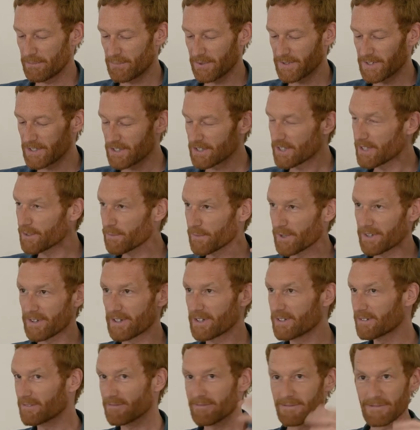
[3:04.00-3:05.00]
positioning
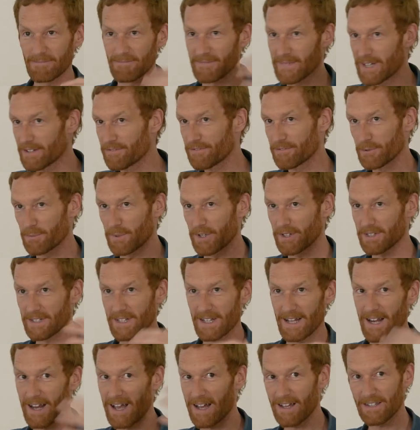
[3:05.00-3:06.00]
within, if you want,
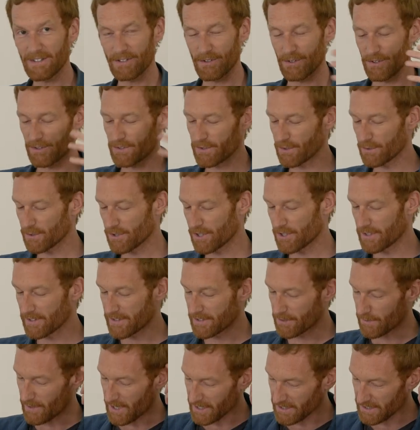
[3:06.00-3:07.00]
class or social
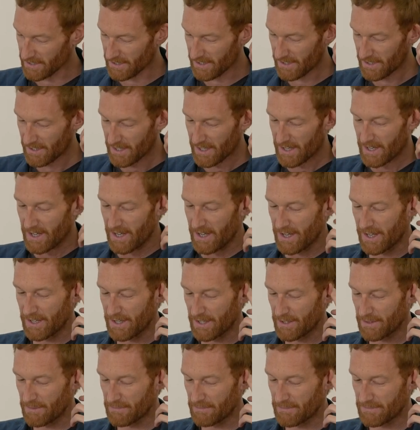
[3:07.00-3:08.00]
struggle
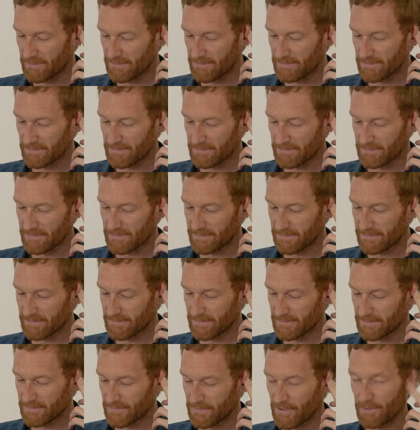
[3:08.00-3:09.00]

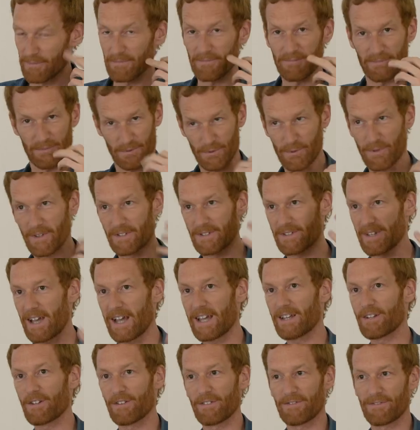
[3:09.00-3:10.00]
to the
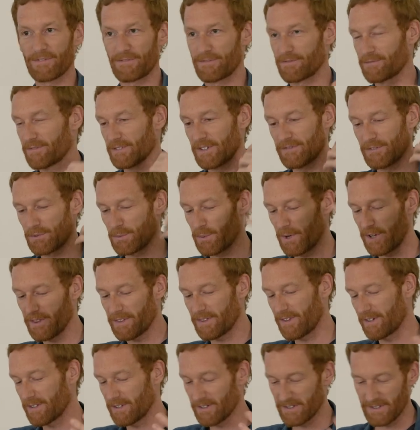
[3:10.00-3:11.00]
side of, if you
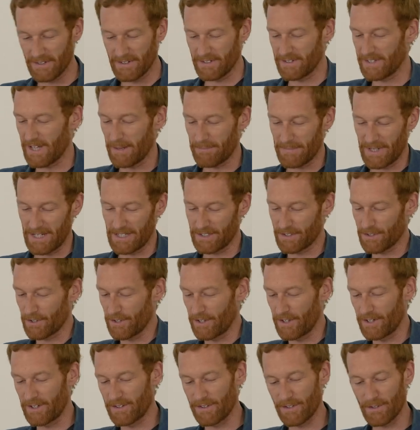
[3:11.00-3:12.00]
want, the
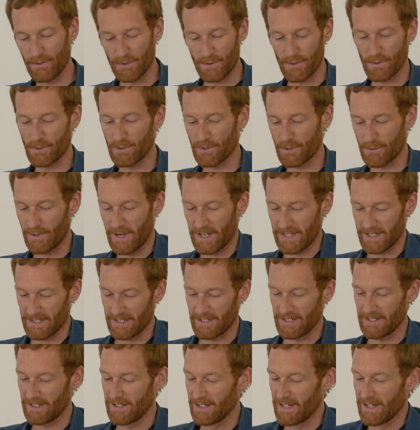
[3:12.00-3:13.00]
subaltern, those who
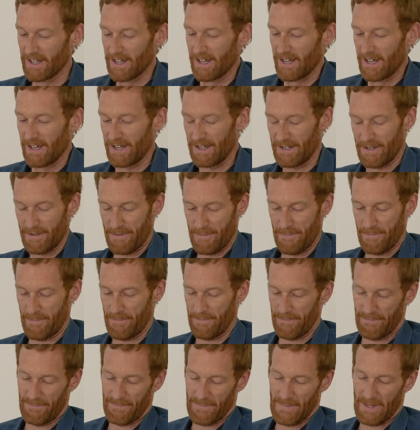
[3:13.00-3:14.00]
struggle,
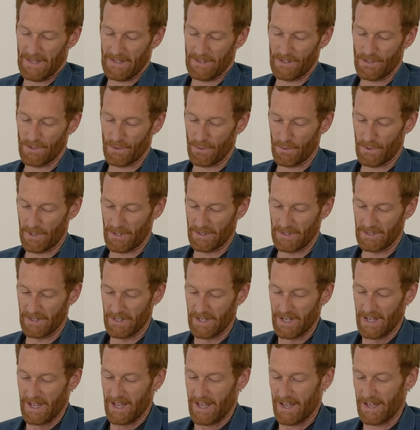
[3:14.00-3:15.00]
and so on.
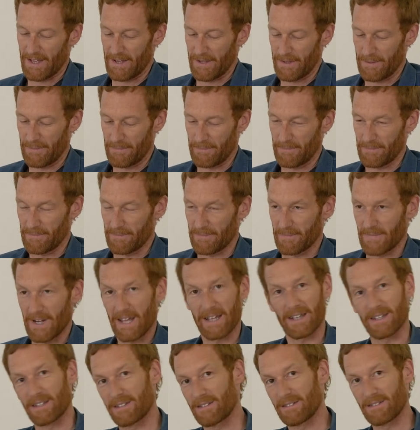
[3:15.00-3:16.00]

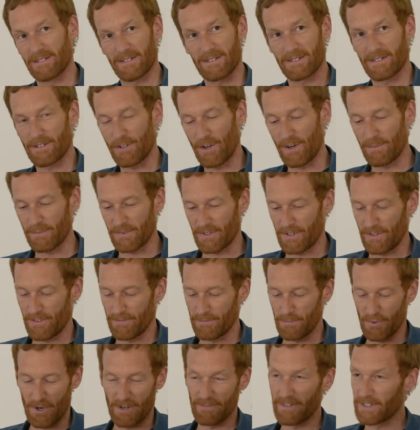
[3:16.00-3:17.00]
Like in terms
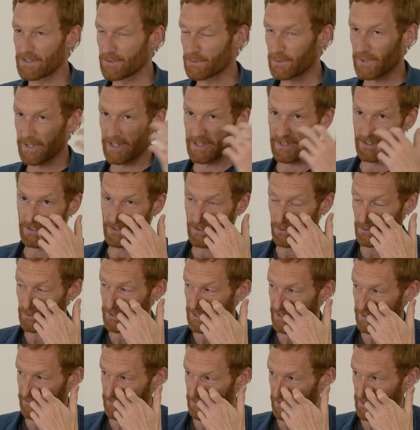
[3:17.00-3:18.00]
of Boaventura de
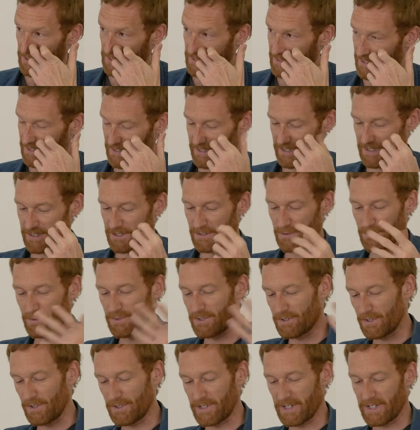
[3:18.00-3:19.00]
Sousa, for instance, who's
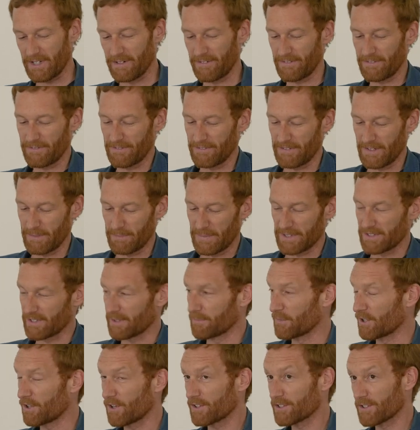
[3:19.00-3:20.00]
talking of
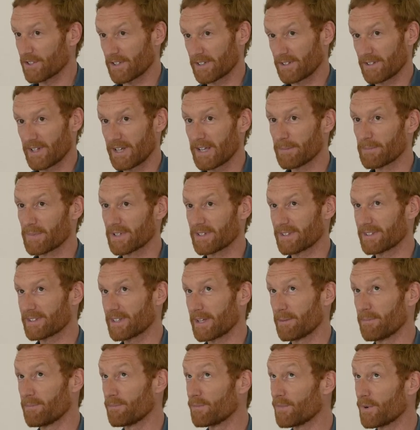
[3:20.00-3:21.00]

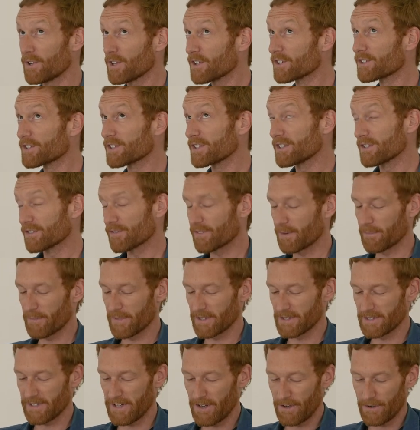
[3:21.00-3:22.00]
epistemologies from
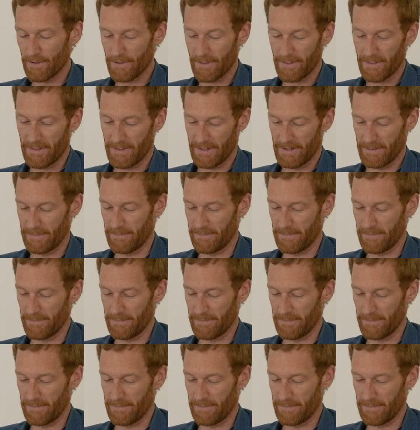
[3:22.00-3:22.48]
the South,